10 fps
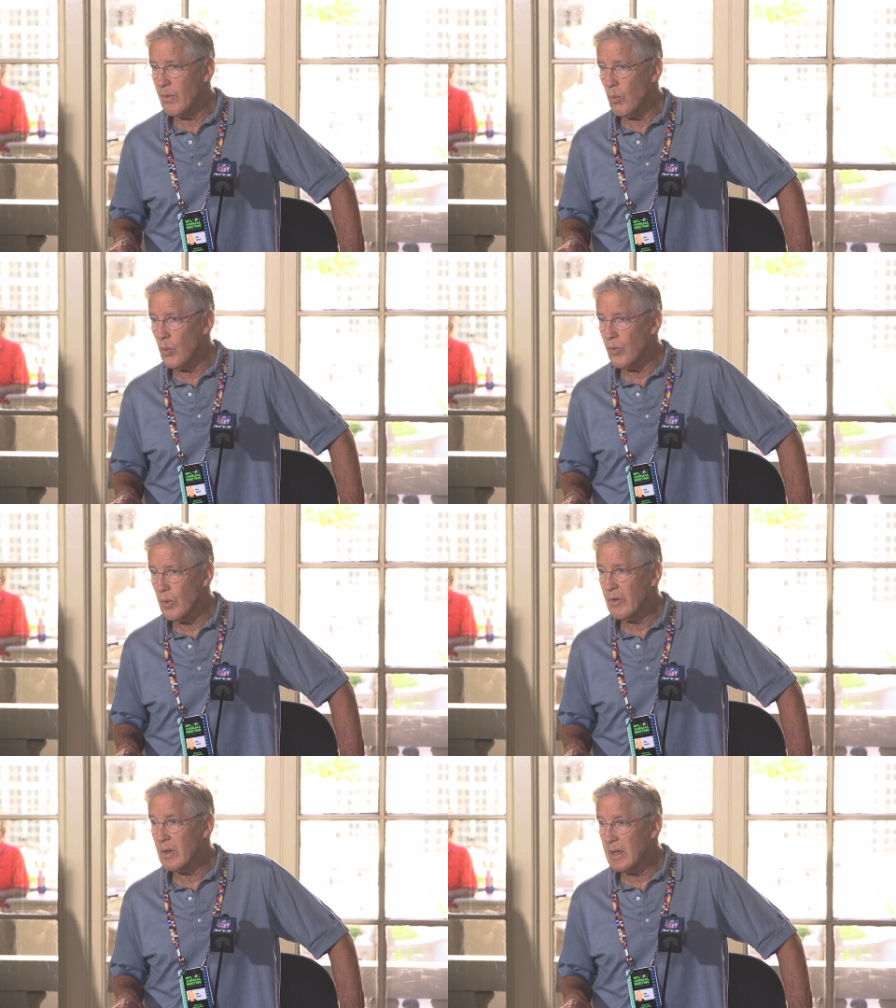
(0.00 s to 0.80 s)
the, the,
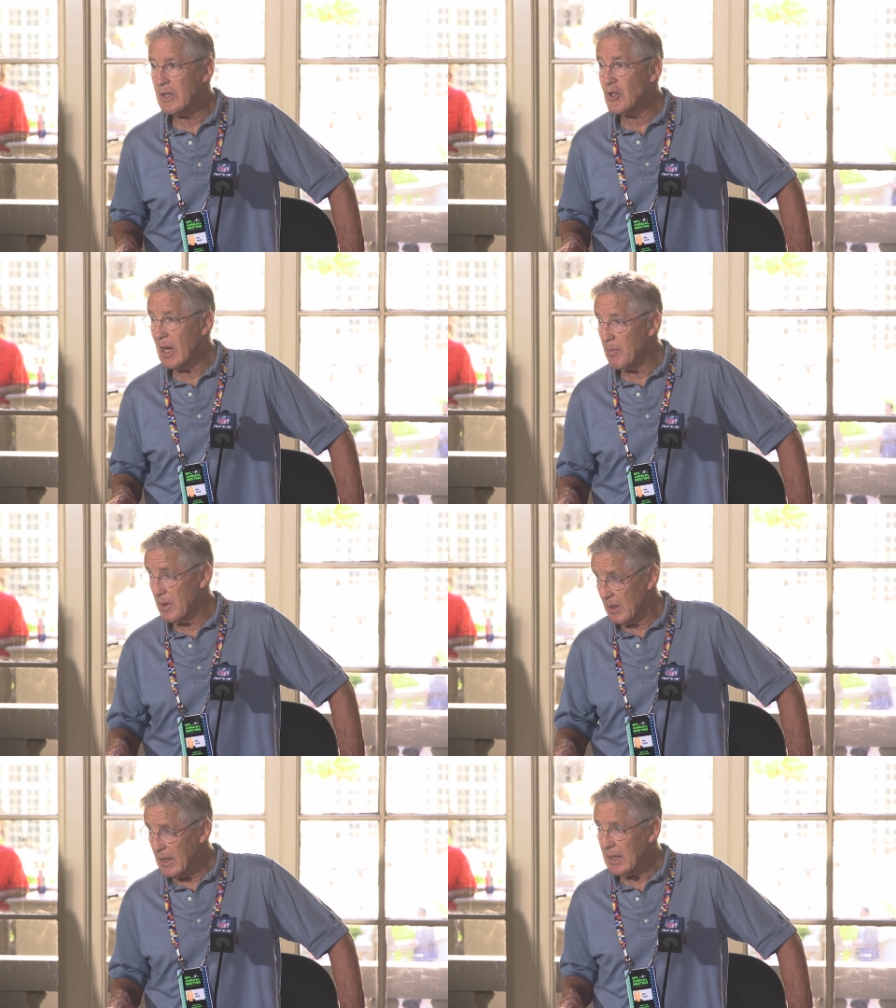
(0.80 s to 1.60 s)
reason that they
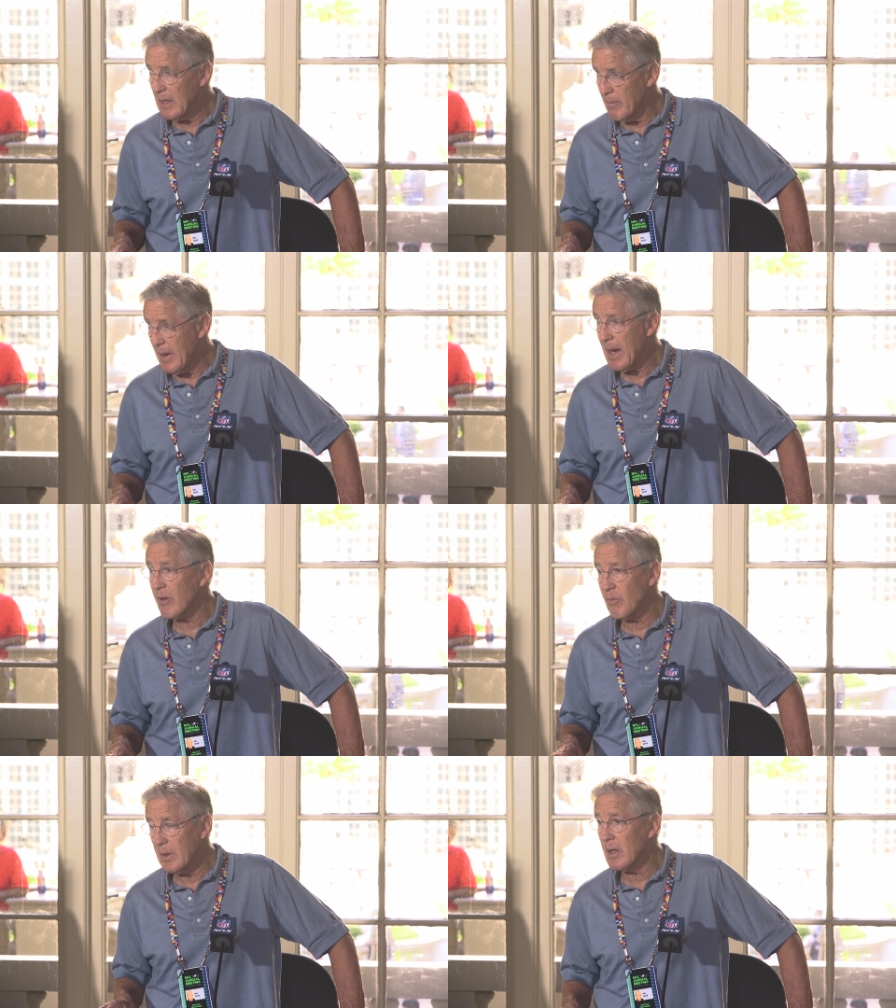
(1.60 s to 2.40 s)
championed getting him back
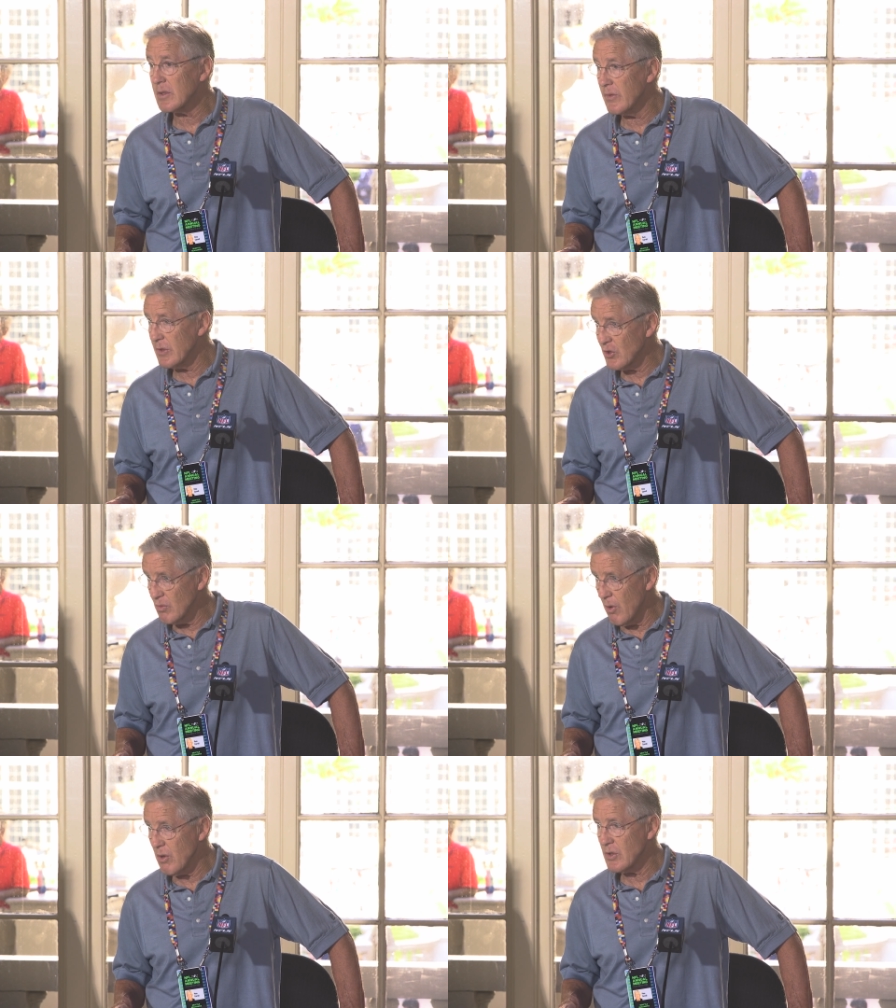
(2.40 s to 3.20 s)
is because of his
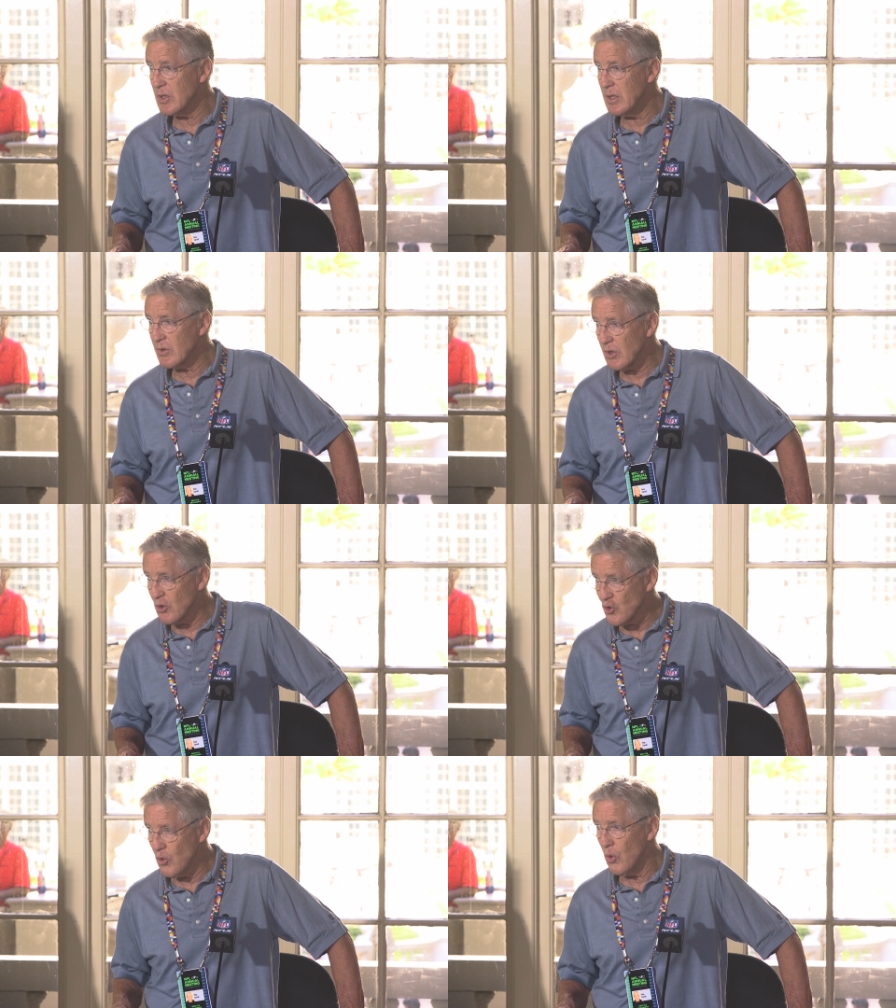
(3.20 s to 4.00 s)
smarts and his
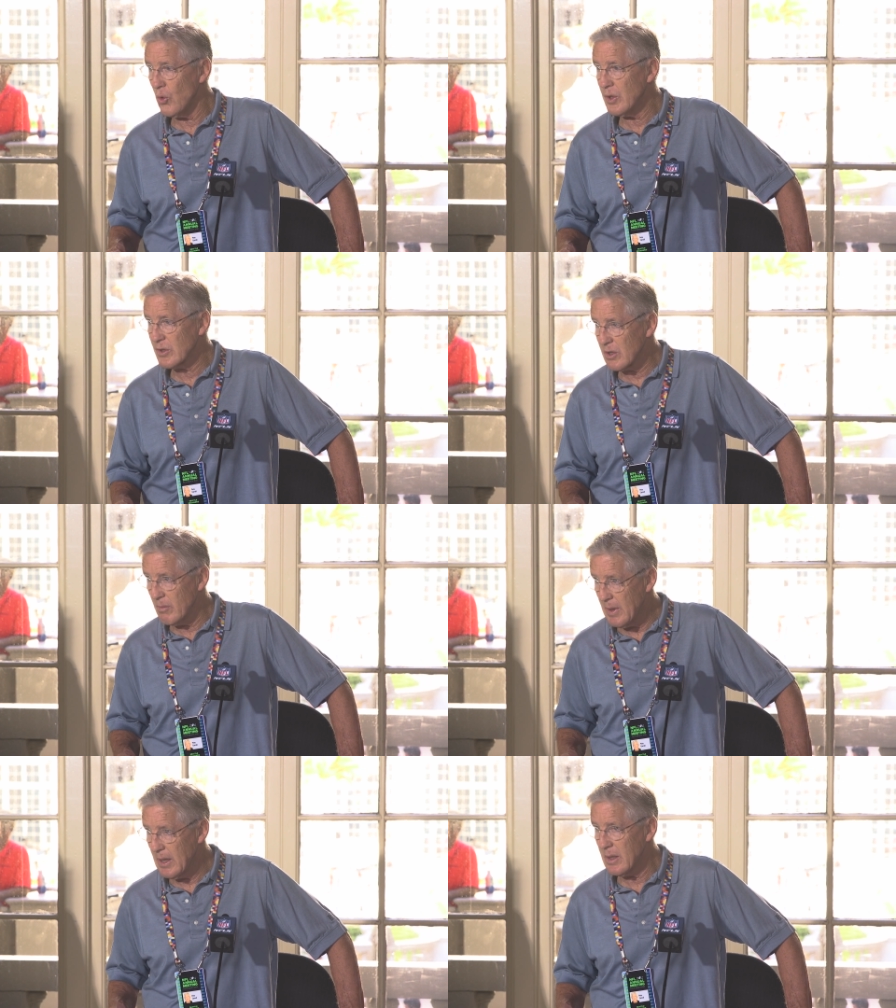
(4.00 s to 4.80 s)
control and his
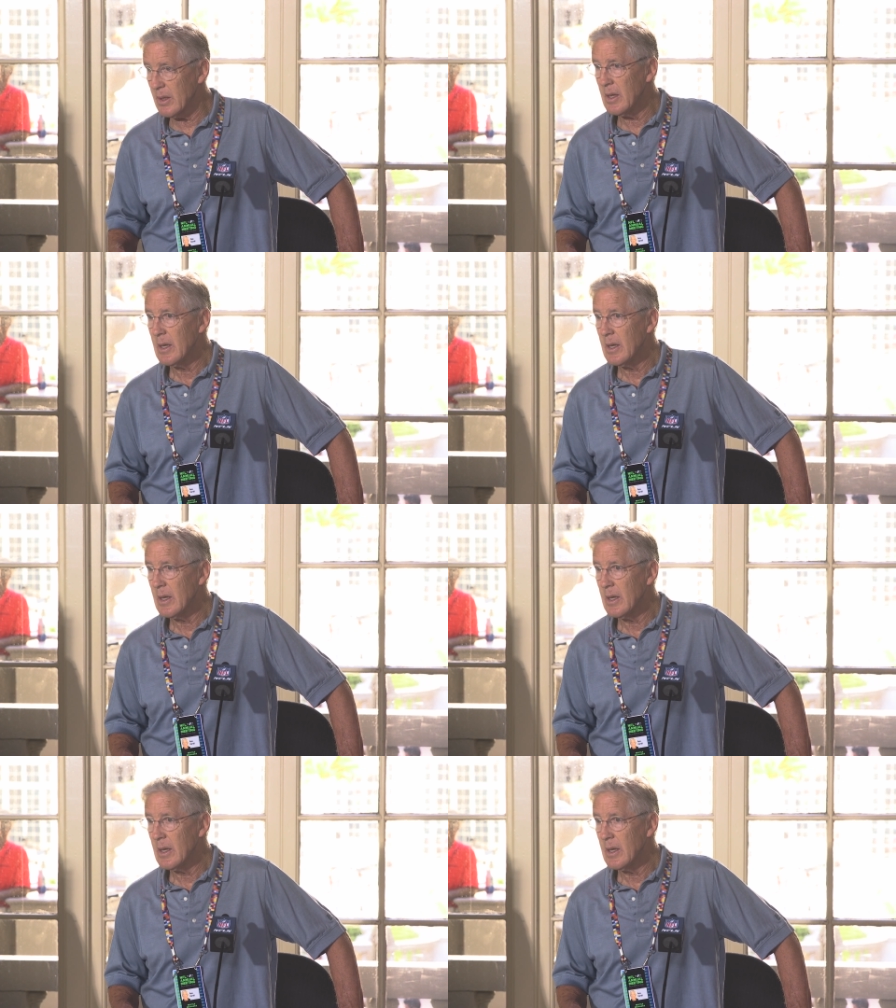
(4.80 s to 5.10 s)
command.